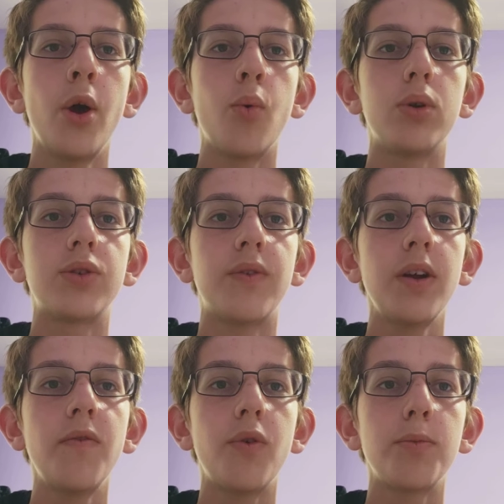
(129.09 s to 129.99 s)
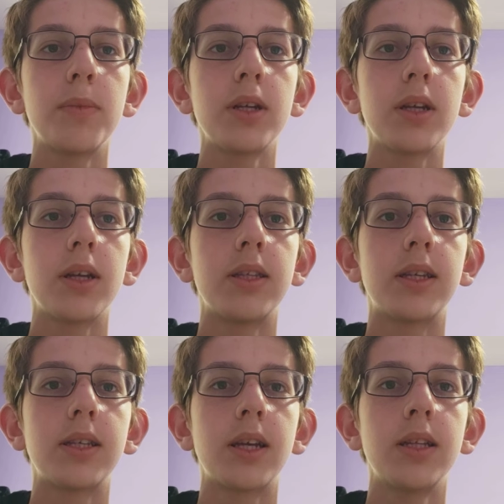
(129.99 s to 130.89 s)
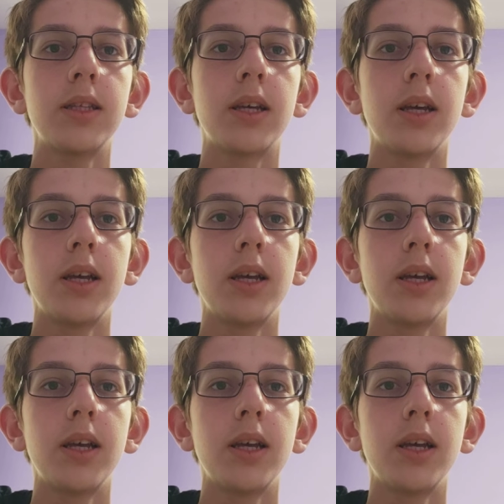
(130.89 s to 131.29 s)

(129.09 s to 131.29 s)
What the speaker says: which were formed in the sense